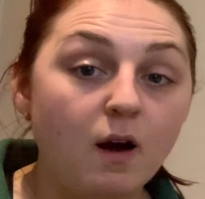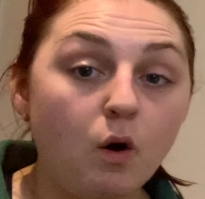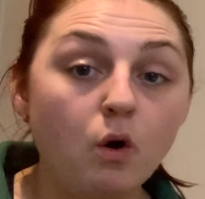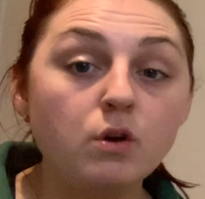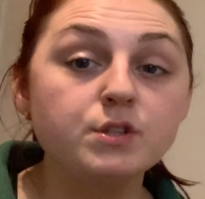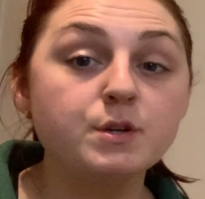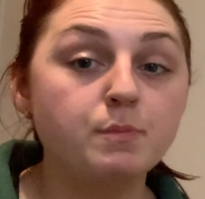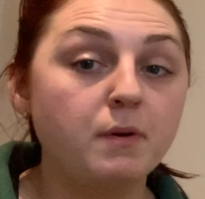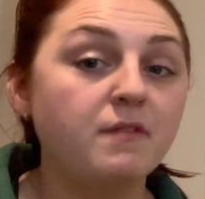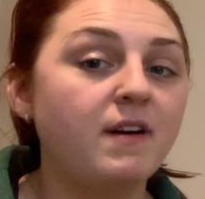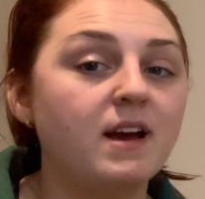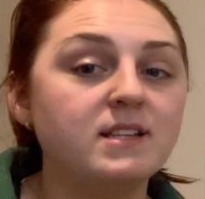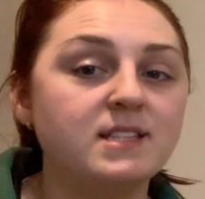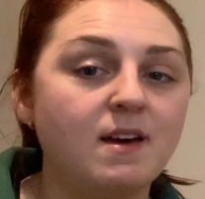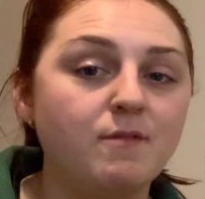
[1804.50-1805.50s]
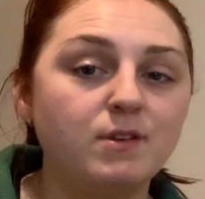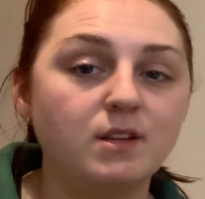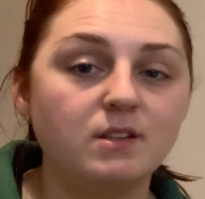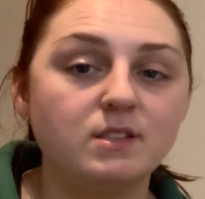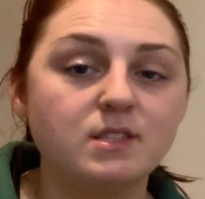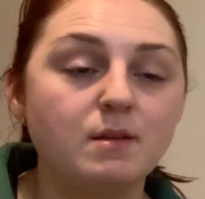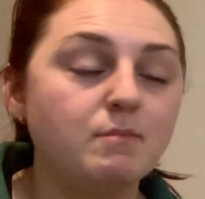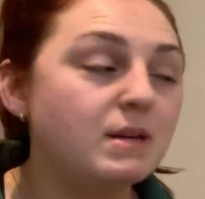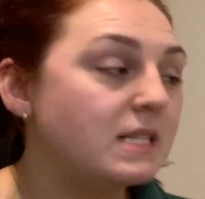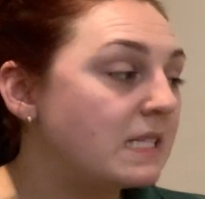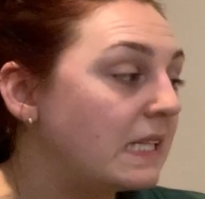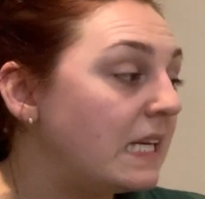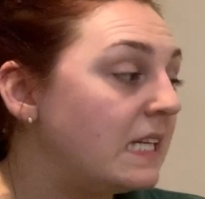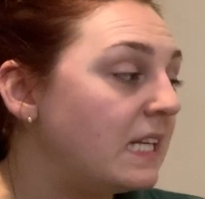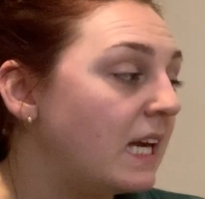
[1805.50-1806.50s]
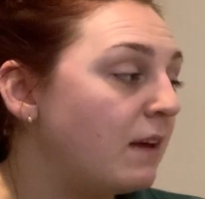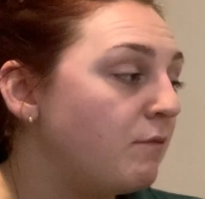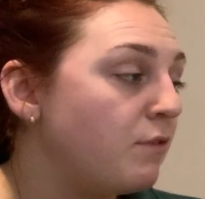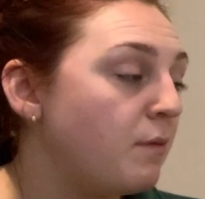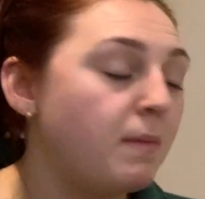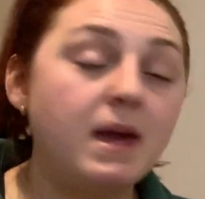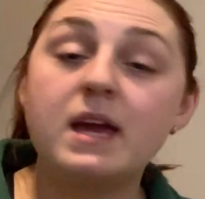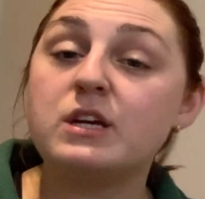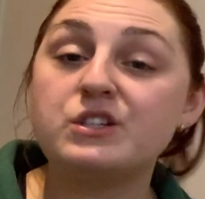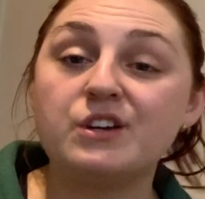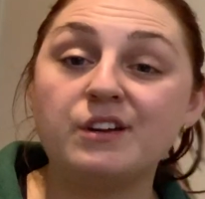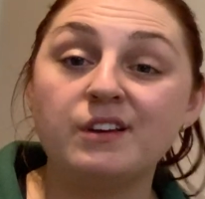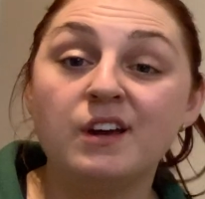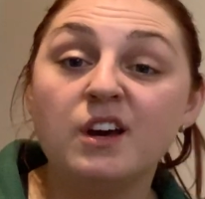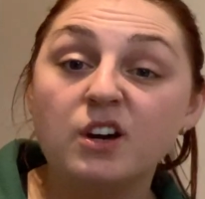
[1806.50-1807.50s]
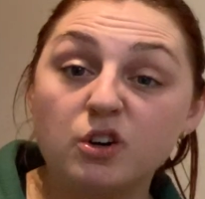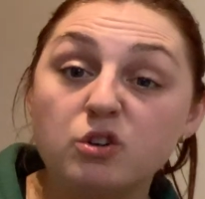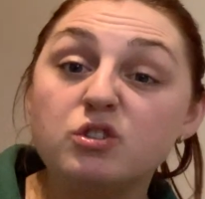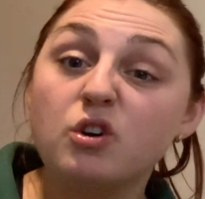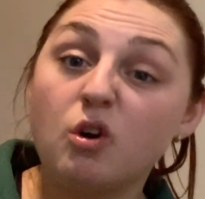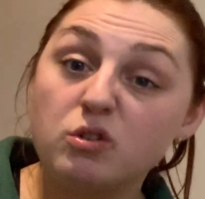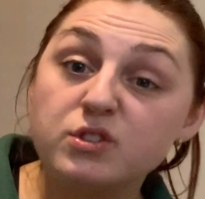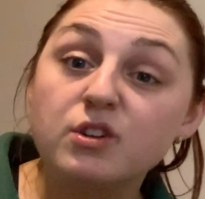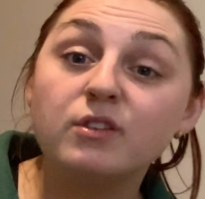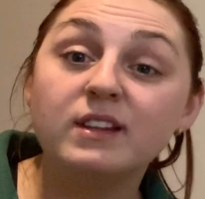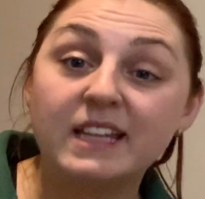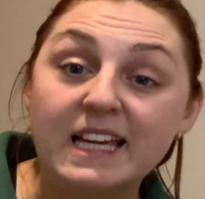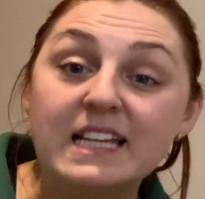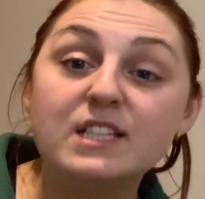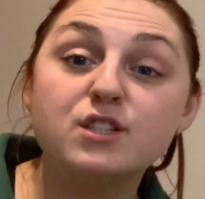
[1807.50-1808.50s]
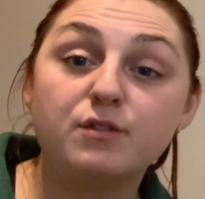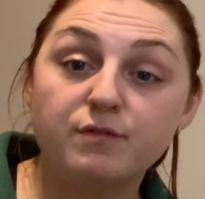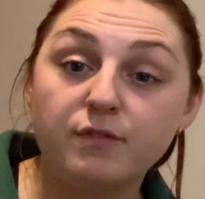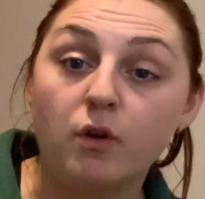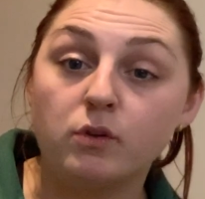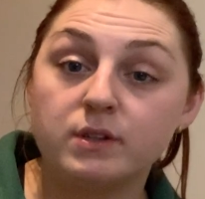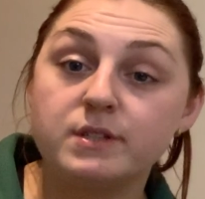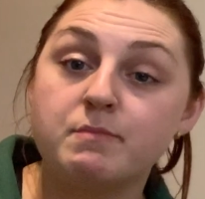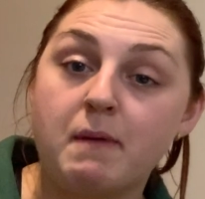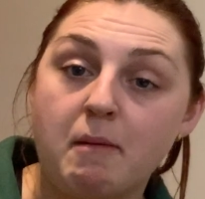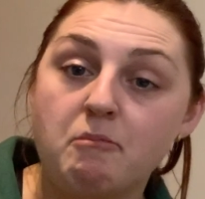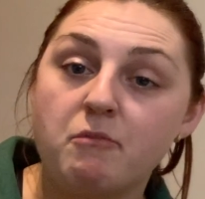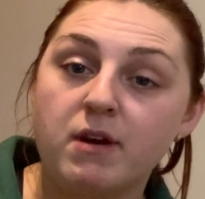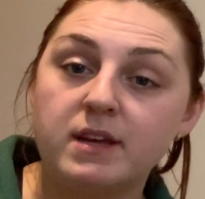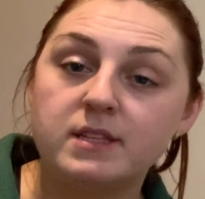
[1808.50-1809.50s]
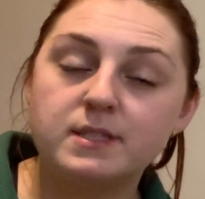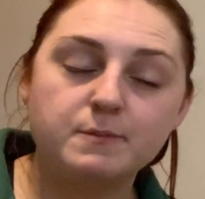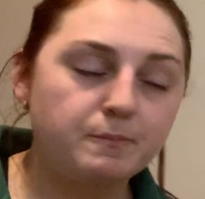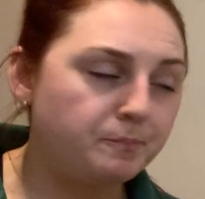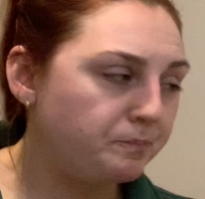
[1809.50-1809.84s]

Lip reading: also provides evidence that misleading information could also lead to false memories.